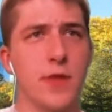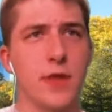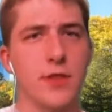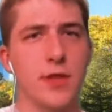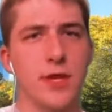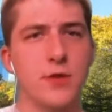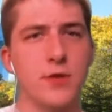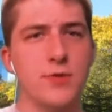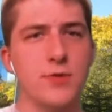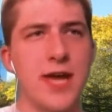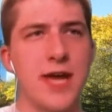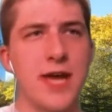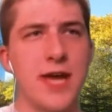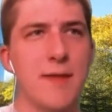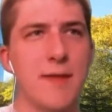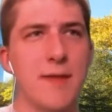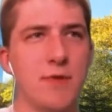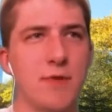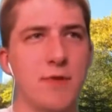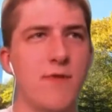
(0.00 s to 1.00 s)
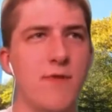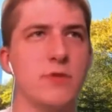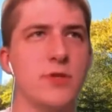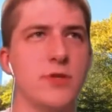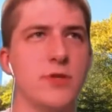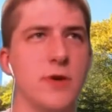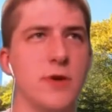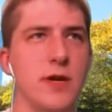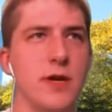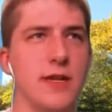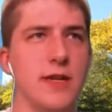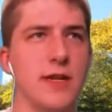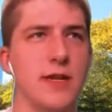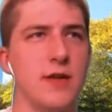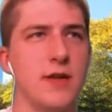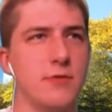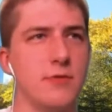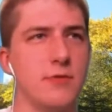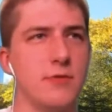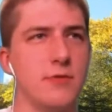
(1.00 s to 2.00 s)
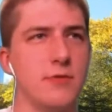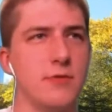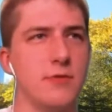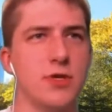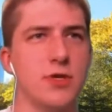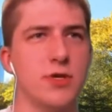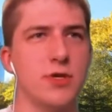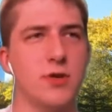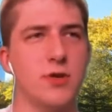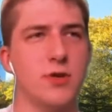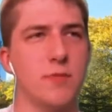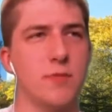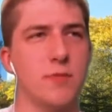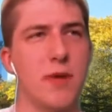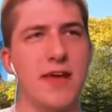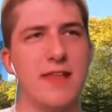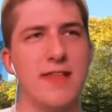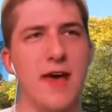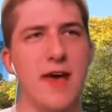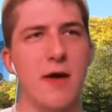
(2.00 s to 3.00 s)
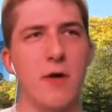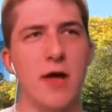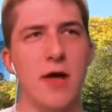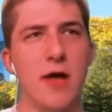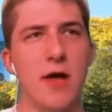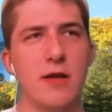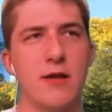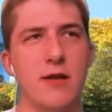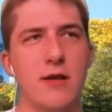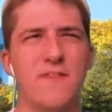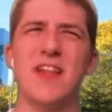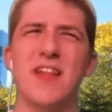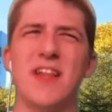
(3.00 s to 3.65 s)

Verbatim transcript: like you tap your phone to it and it knows the motion and you could pay that way. I feel like